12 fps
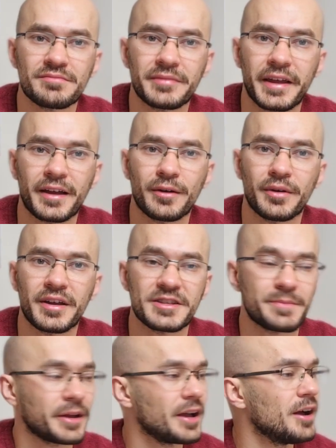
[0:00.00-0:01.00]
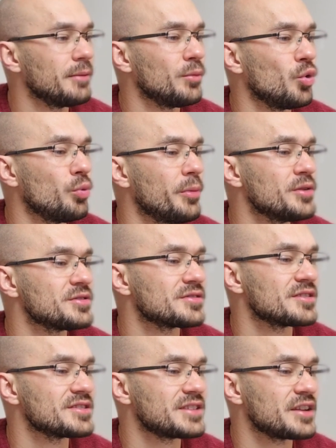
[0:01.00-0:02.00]
Now it's become almost an
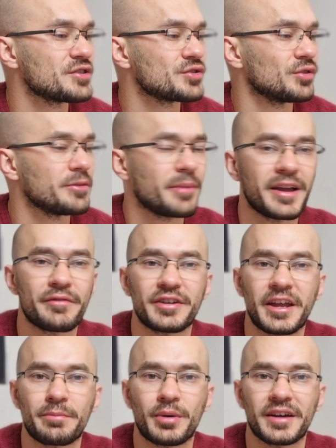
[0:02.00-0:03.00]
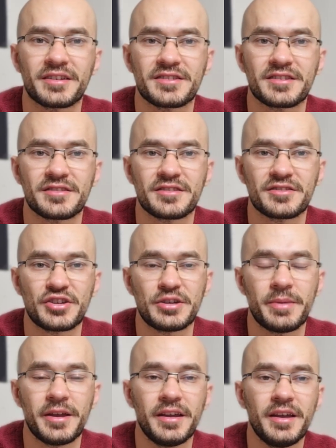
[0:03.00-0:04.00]
essential in my everyday practice as a
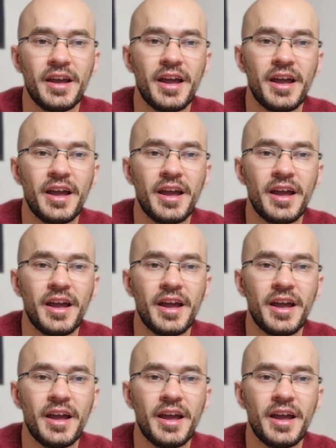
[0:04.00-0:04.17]
GP